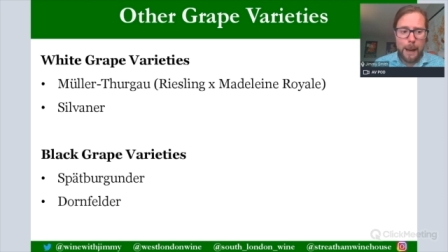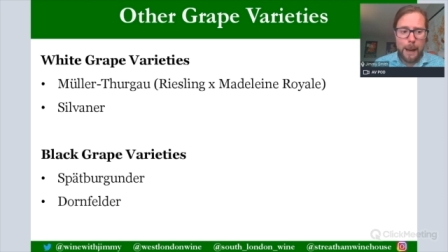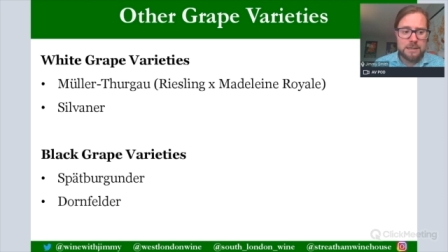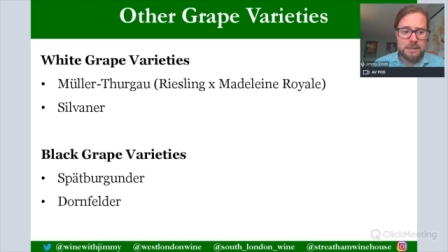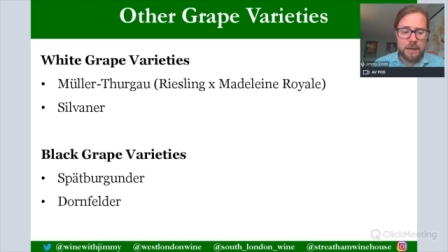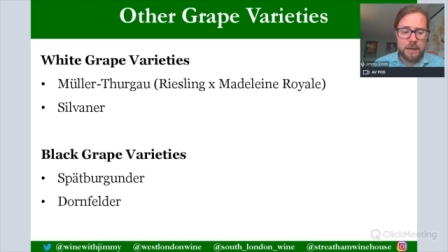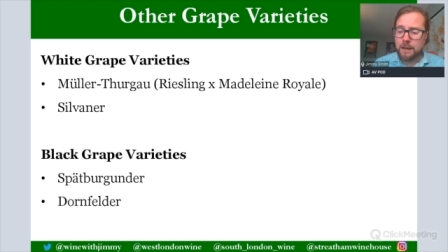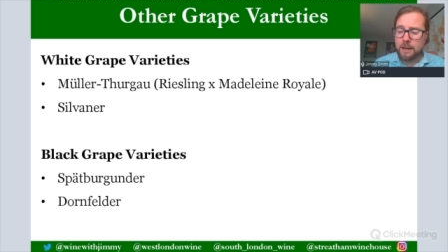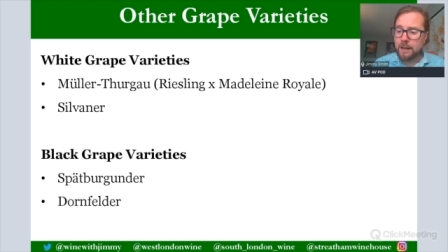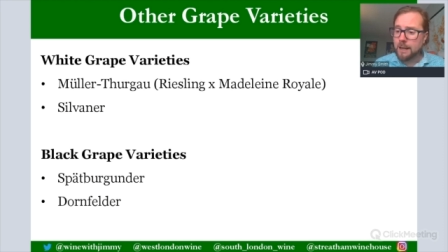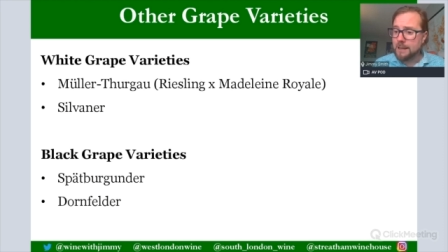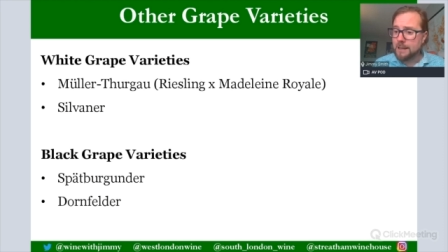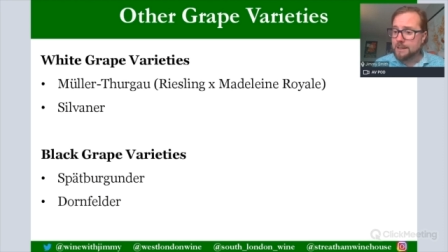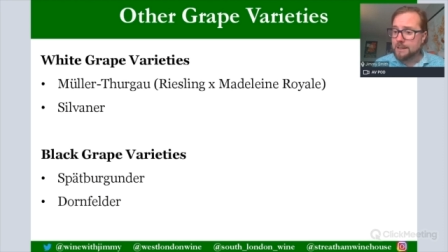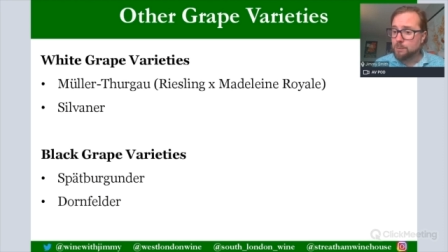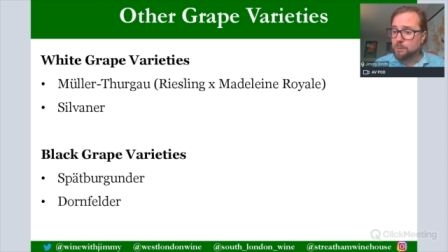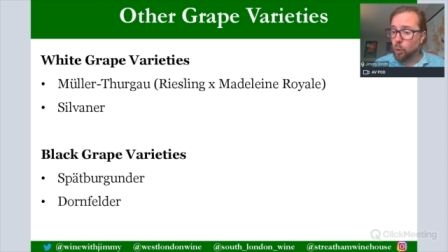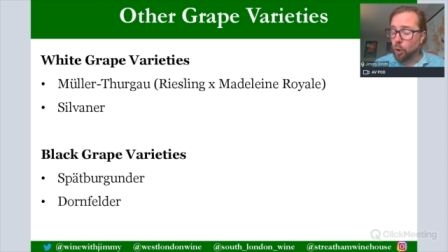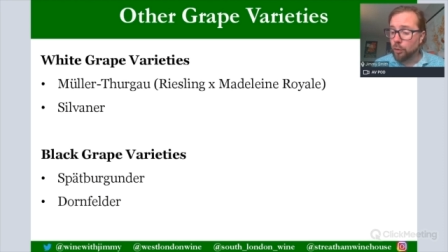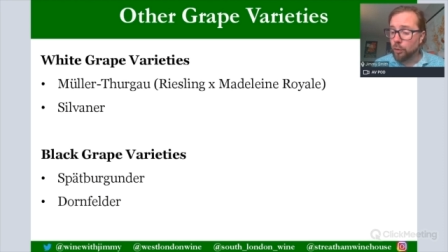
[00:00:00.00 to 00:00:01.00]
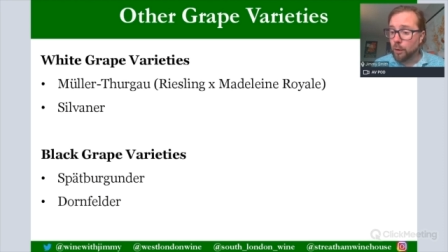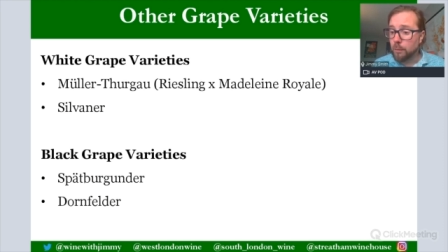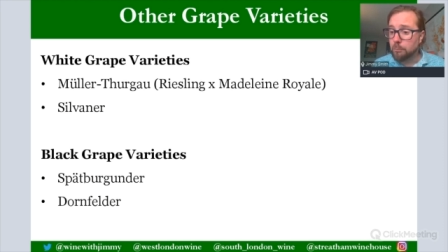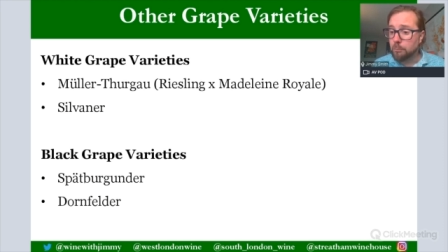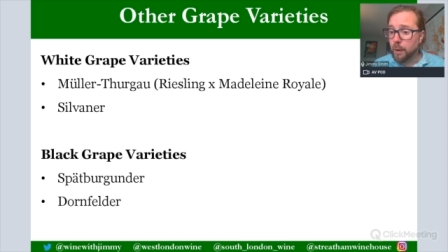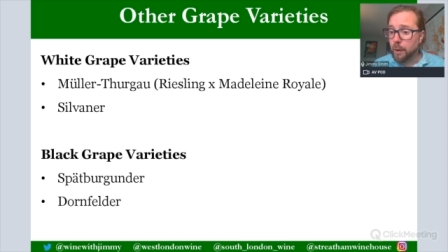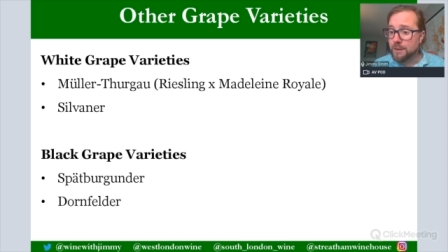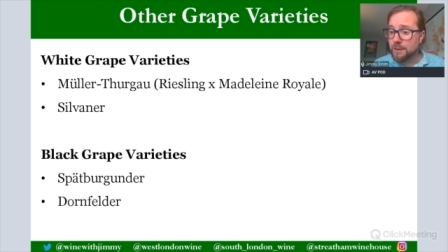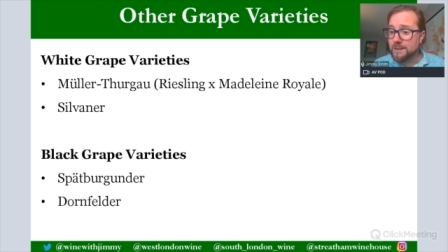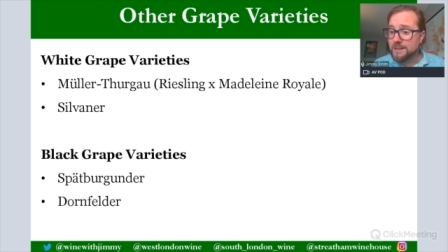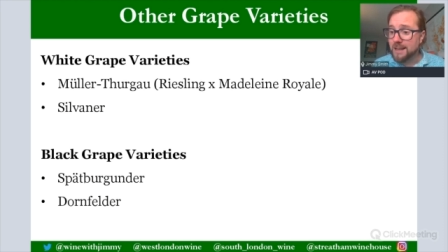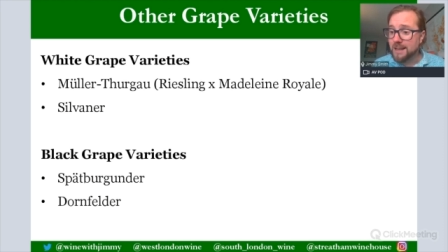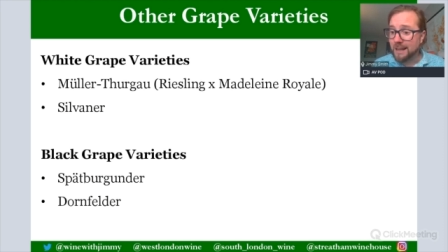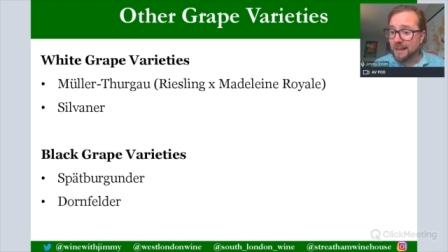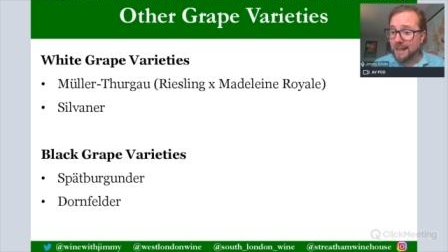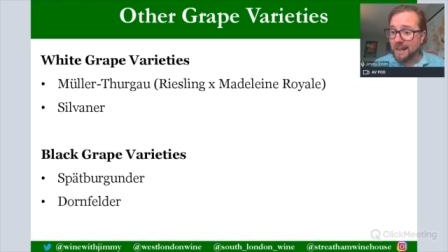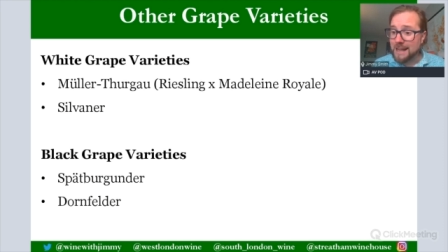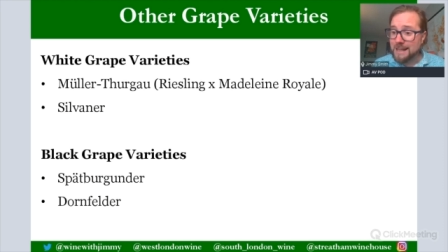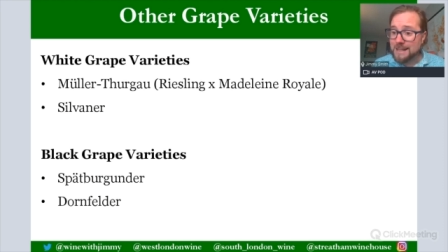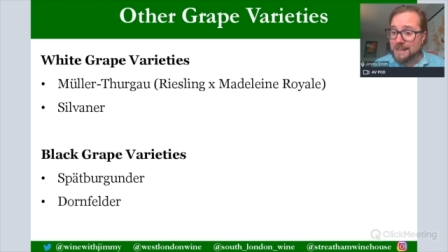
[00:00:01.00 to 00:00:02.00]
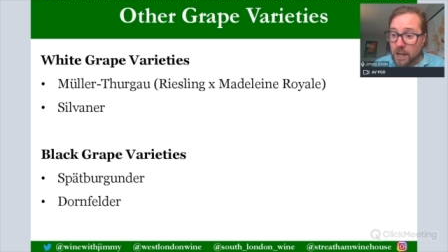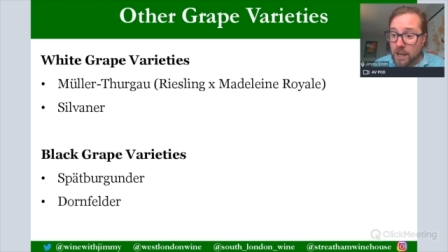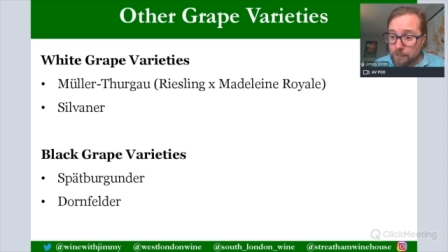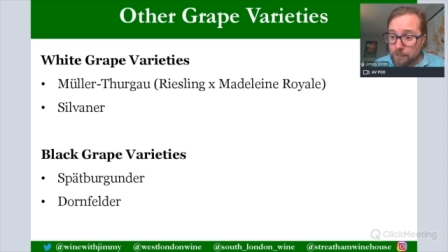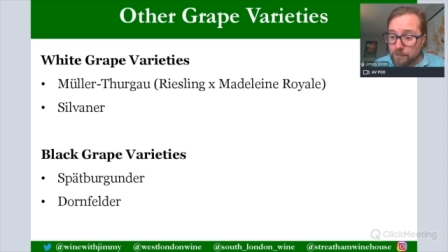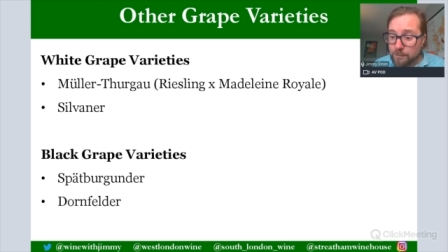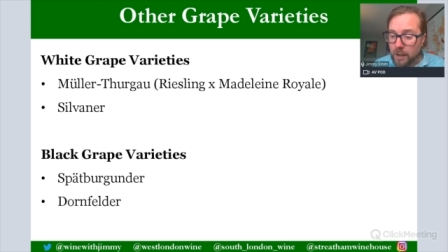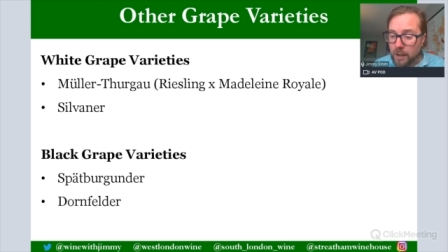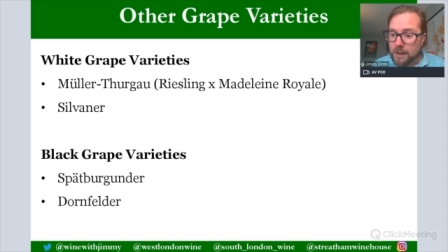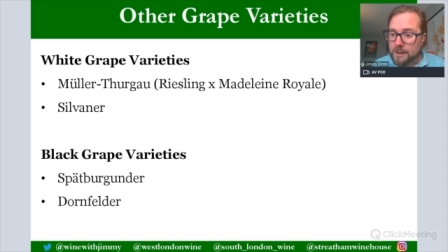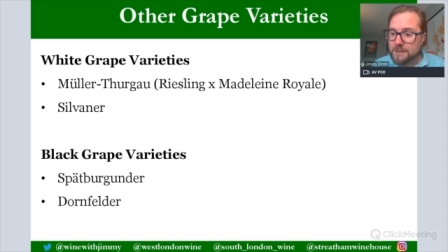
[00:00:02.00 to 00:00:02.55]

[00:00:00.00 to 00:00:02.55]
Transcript: It is one that buds later.